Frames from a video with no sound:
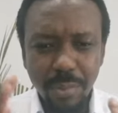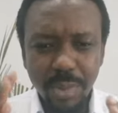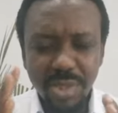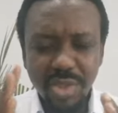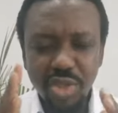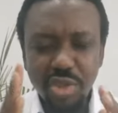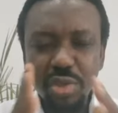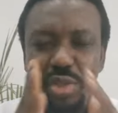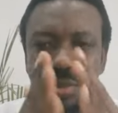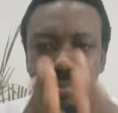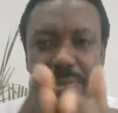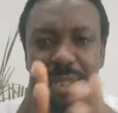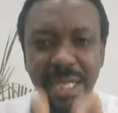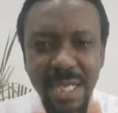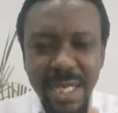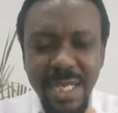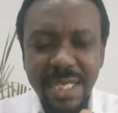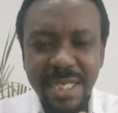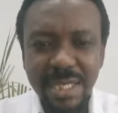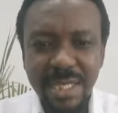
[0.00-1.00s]

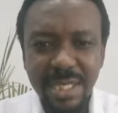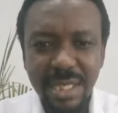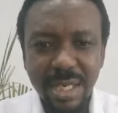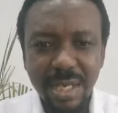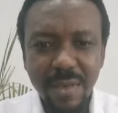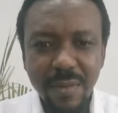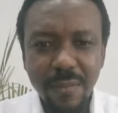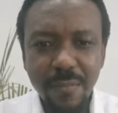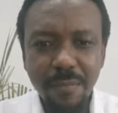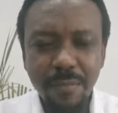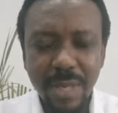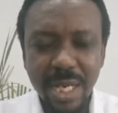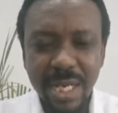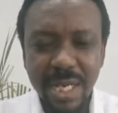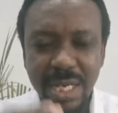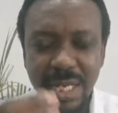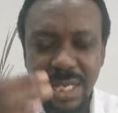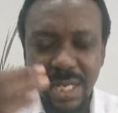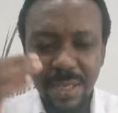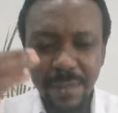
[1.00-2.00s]
streamlined
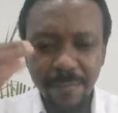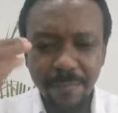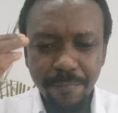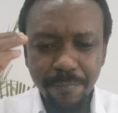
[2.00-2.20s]
my